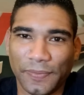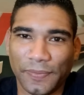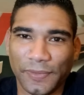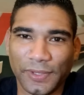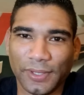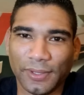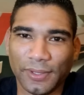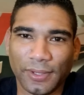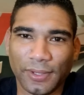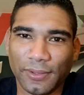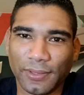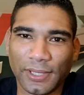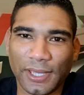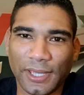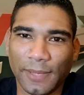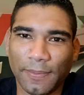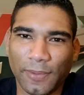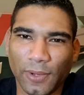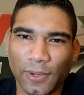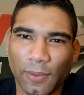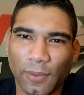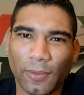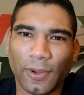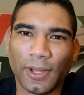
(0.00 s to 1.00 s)
you know, keep
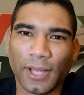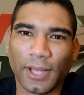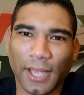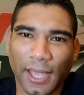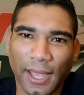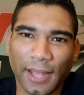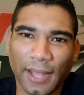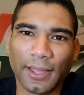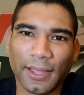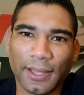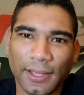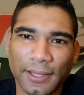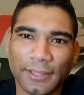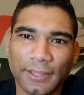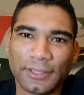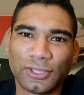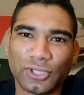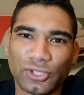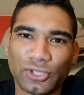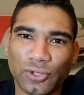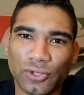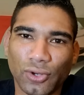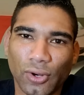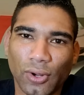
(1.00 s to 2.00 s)
your work ethic
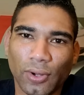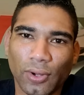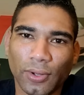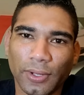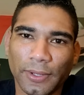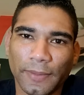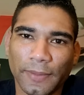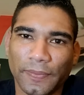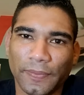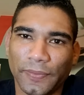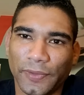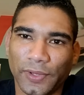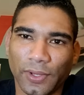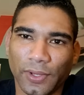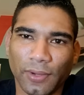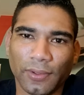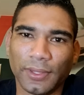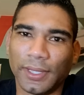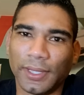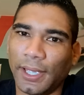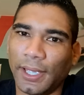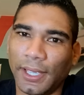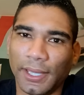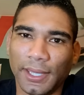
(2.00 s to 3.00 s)
strong, go
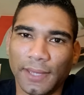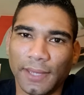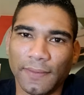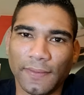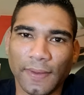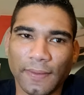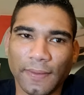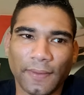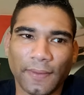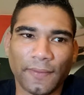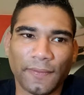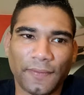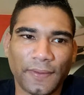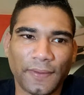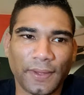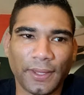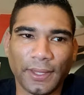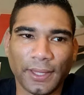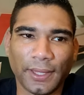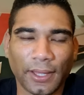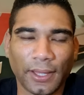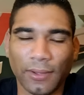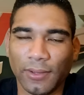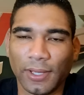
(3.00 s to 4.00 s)
there, give
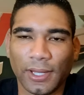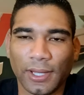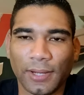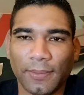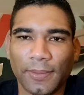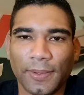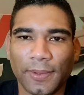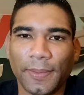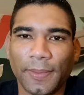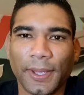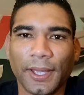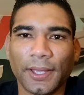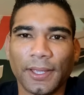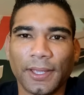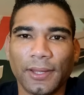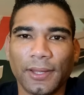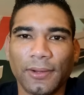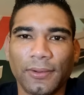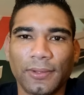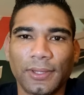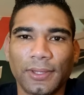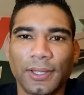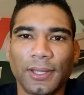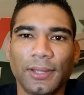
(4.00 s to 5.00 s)
everything, and you're gonna be back in
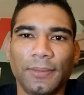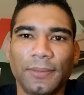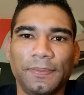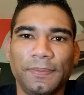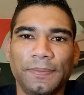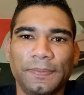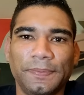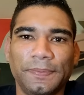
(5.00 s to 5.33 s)
no time.